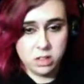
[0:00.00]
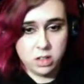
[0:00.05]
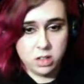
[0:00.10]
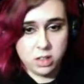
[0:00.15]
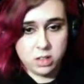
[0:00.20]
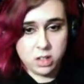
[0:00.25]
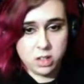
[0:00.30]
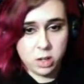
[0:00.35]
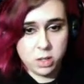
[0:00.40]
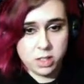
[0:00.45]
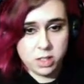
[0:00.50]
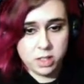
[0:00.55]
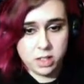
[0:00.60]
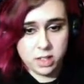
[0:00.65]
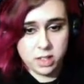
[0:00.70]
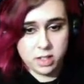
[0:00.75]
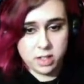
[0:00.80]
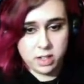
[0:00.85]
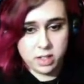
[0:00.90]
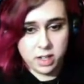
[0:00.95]
So it's,
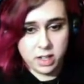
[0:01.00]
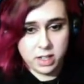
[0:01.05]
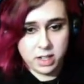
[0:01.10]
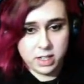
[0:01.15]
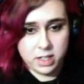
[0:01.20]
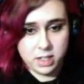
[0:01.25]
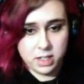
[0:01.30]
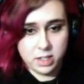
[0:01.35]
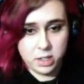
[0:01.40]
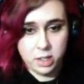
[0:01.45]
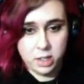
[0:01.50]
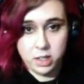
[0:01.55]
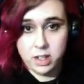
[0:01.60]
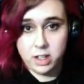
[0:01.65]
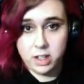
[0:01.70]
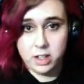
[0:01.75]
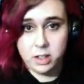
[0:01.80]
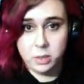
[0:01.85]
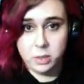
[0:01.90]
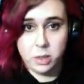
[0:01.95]
it's I guess it's good
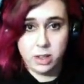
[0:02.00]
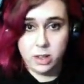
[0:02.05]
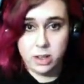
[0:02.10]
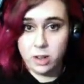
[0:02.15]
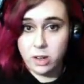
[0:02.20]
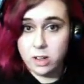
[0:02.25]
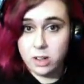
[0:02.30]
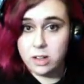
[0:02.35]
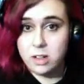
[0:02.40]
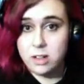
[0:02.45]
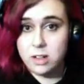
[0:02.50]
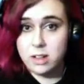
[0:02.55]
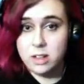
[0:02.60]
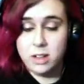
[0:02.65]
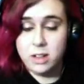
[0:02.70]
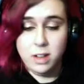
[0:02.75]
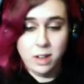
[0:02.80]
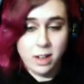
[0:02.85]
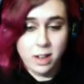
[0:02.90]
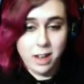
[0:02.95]
that it went longer.
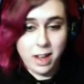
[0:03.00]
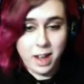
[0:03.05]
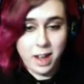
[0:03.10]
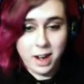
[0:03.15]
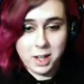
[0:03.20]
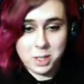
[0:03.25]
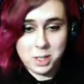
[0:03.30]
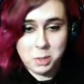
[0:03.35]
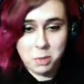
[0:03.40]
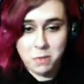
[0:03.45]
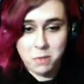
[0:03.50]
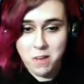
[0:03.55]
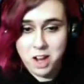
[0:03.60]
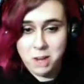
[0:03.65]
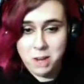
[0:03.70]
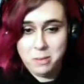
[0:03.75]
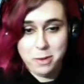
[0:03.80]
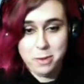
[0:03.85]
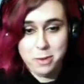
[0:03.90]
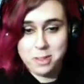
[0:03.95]
And it's
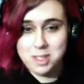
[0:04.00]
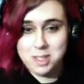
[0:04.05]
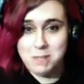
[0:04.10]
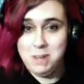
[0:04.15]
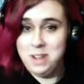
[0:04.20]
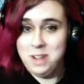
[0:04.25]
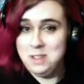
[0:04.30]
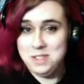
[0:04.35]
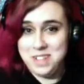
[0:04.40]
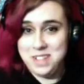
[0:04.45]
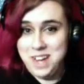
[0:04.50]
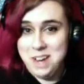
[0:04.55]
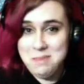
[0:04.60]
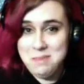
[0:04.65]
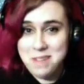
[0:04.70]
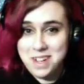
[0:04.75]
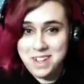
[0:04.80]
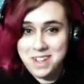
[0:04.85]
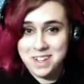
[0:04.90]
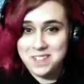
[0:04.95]
provided me with some
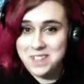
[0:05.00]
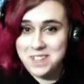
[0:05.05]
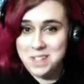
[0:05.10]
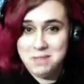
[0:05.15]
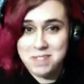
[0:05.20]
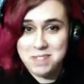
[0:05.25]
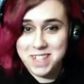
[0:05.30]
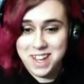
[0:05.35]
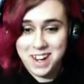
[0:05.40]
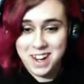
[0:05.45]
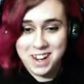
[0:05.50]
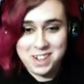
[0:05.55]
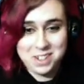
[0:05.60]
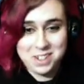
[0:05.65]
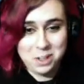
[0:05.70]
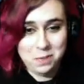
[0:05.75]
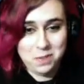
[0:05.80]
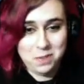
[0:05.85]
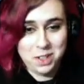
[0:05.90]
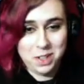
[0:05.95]
entertainment of jump scares.
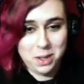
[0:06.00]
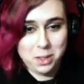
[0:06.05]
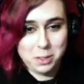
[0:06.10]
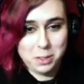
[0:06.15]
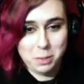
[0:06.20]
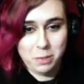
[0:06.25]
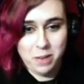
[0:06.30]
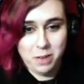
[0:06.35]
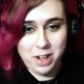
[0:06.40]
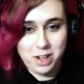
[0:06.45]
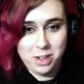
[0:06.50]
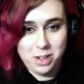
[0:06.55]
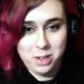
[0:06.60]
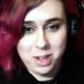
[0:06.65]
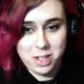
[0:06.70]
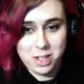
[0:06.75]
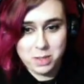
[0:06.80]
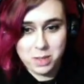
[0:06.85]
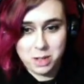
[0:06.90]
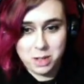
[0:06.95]
Hopefully it's provided you
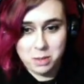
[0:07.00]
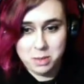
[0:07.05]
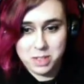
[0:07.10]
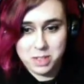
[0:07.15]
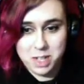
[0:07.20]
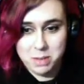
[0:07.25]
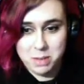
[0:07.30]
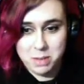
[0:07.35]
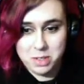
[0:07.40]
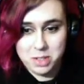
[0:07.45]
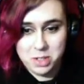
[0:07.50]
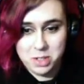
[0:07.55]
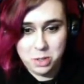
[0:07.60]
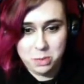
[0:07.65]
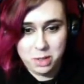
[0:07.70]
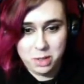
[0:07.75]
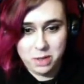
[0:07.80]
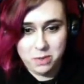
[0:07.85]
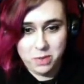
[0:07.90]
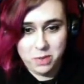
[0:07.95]
guys with entertainment too,
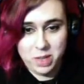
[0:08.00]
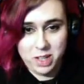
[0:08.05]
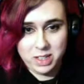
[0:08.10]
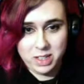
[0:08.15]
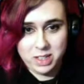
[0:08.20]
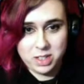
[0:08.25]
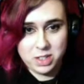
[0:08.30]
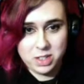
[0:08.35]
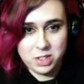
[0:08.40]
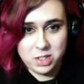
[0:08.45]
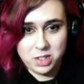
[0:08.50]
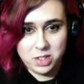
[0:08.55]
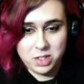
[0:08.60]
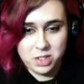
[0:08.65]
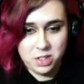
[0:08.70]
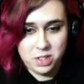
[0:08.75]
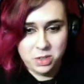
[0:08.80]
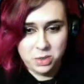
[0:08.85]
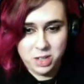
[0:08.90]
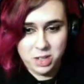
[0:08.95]
but I feel like this is
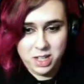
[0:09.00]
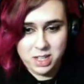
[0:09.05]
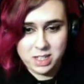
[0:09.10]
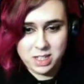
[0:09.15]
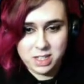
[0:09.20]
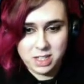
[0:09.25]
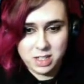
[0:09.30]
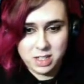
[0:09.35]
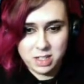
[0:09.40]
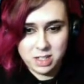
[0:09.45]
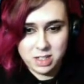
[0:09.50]
just too easy.